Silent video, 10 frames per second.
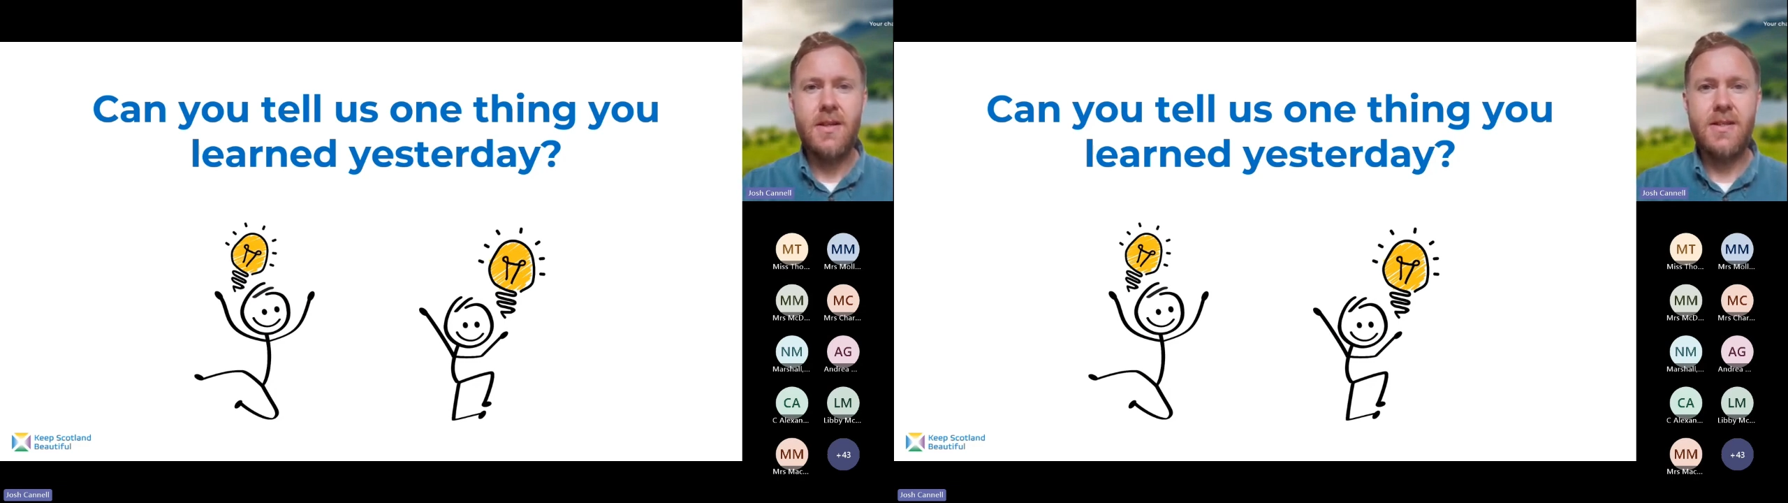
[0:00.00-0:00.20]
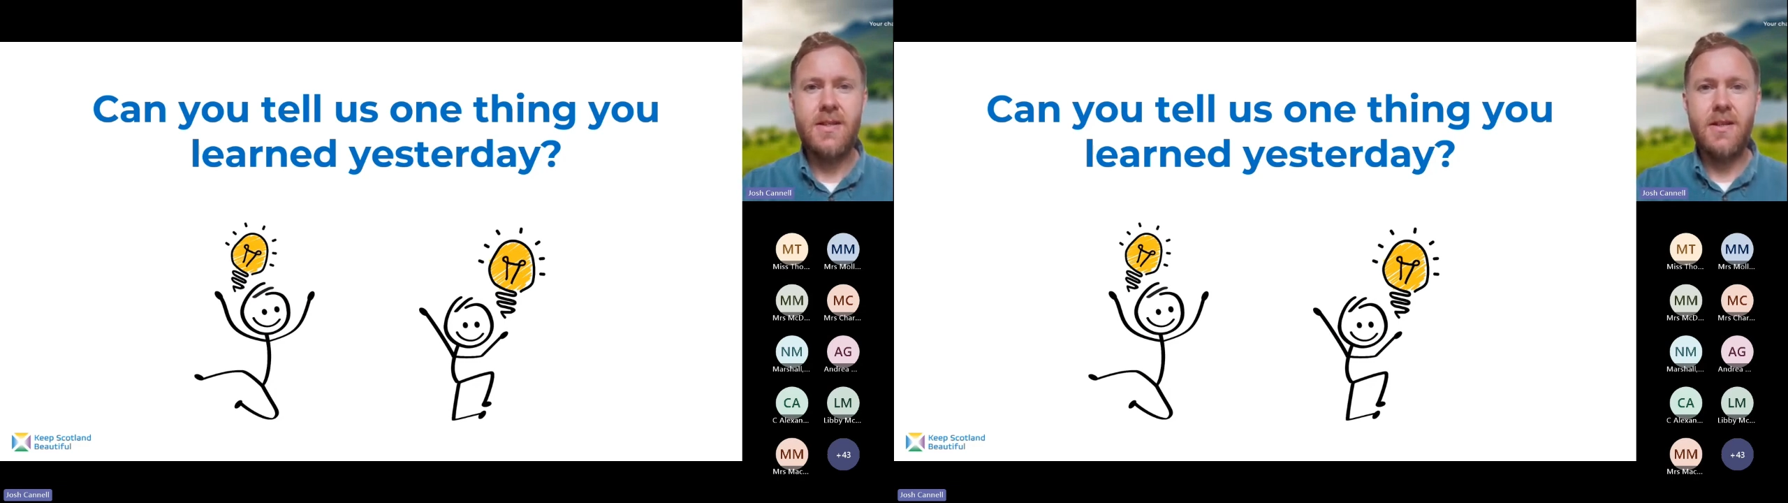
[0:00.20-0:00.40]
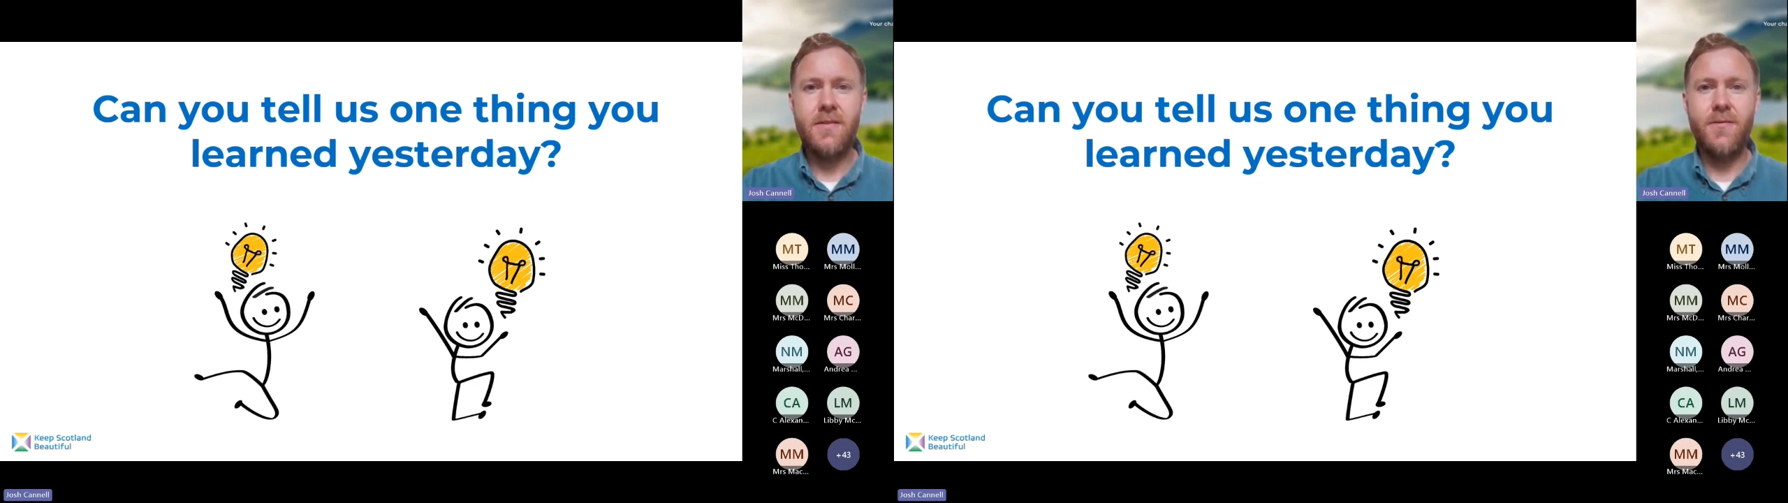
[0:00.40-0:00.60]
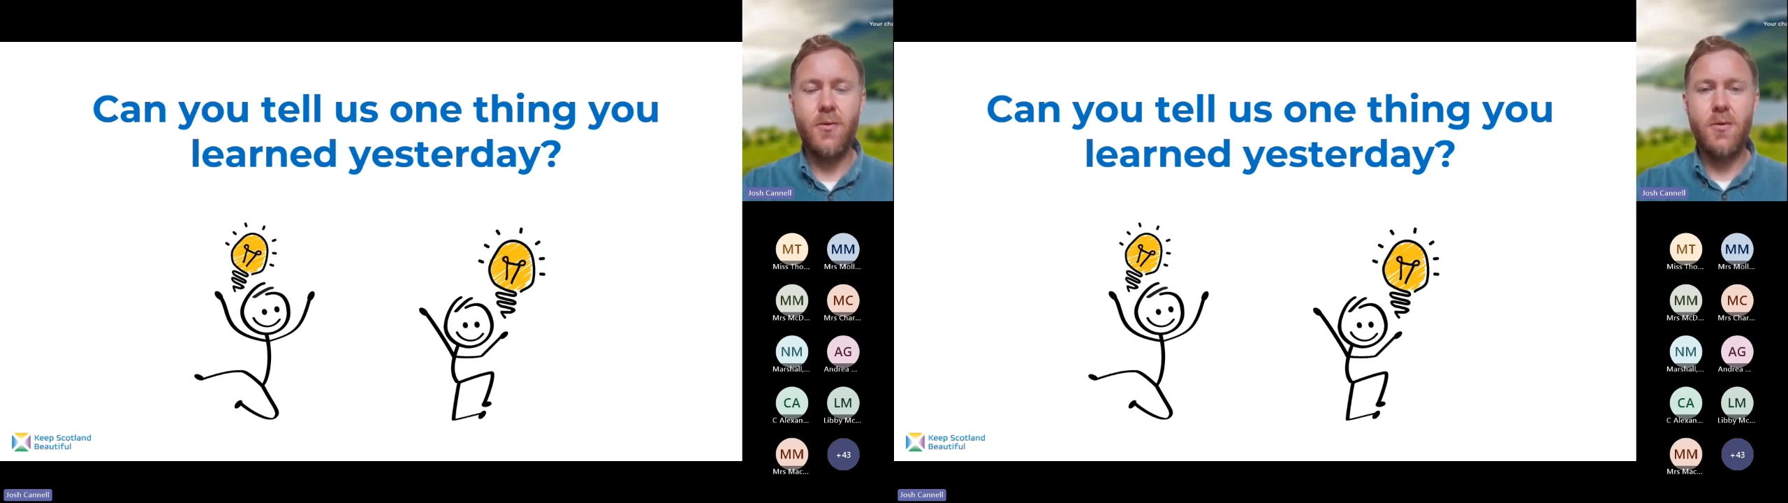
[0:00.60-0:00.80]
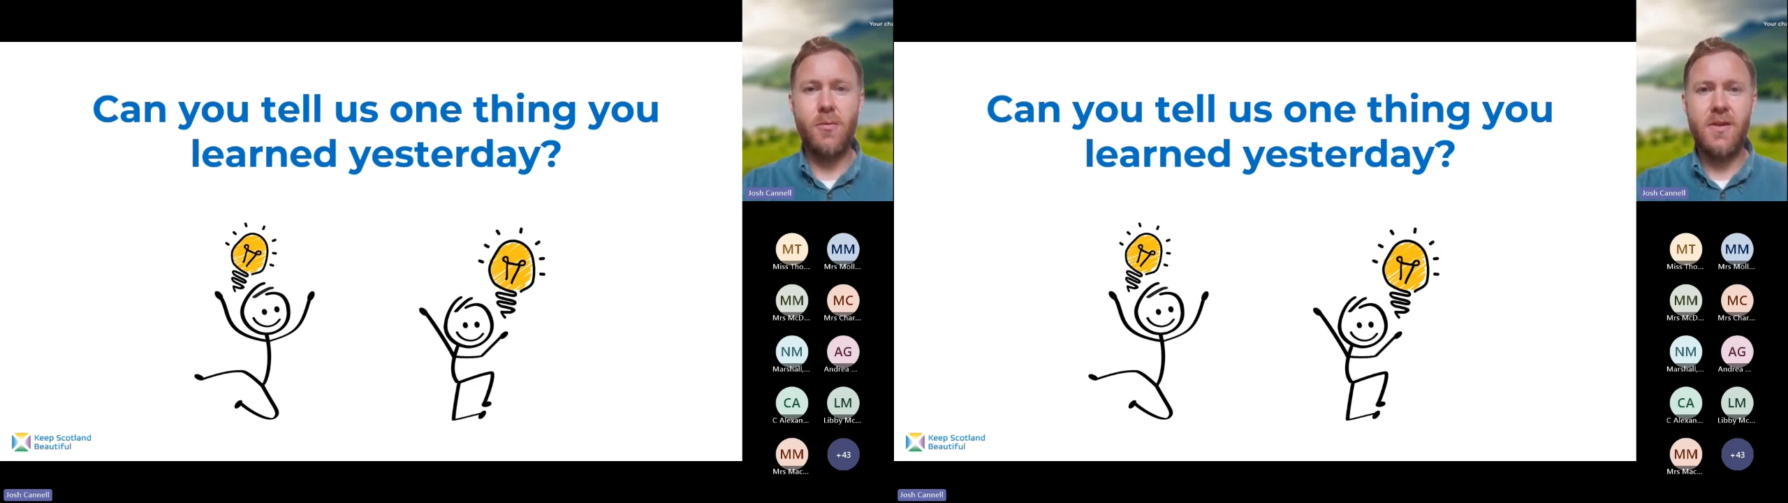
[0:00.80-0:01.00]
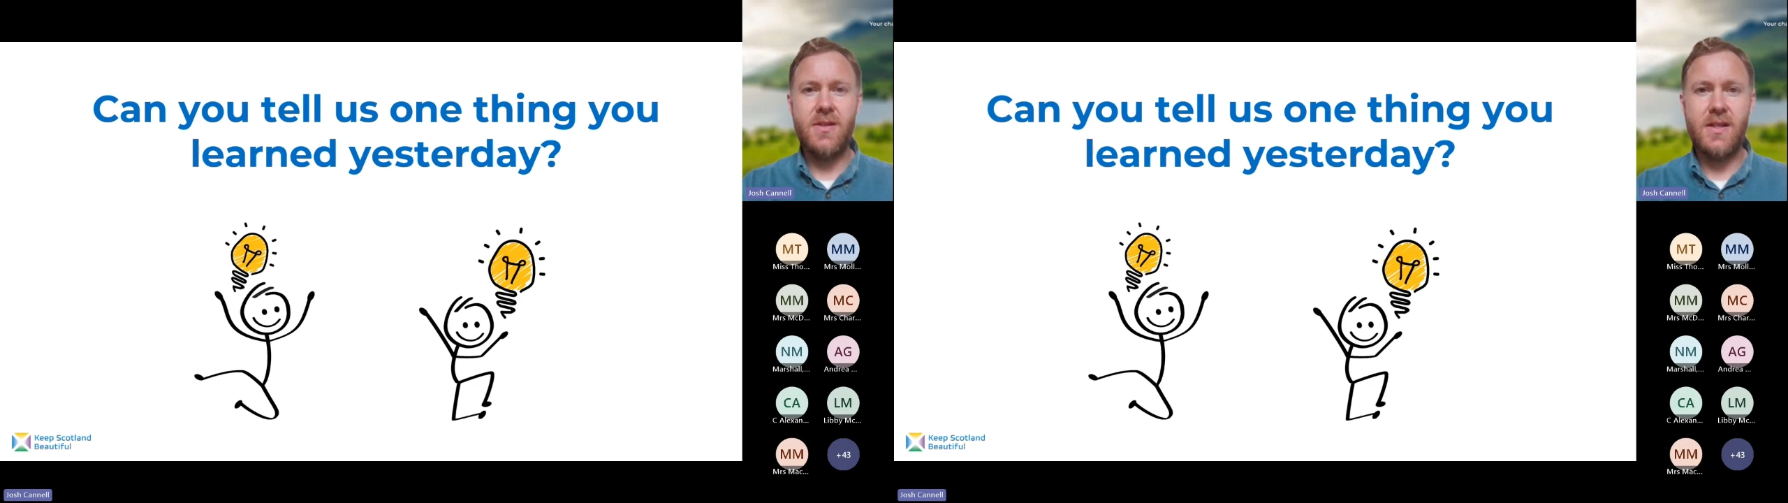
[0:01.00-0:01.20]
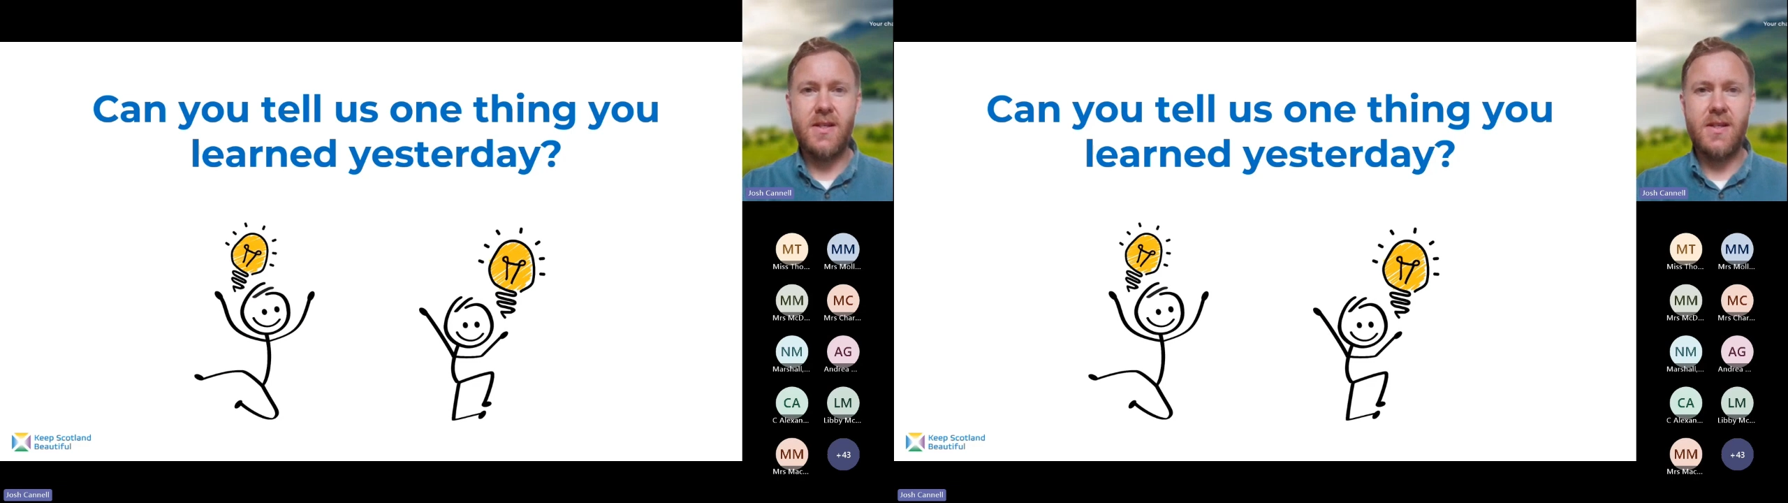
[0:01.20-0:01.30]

Cindy Forde with us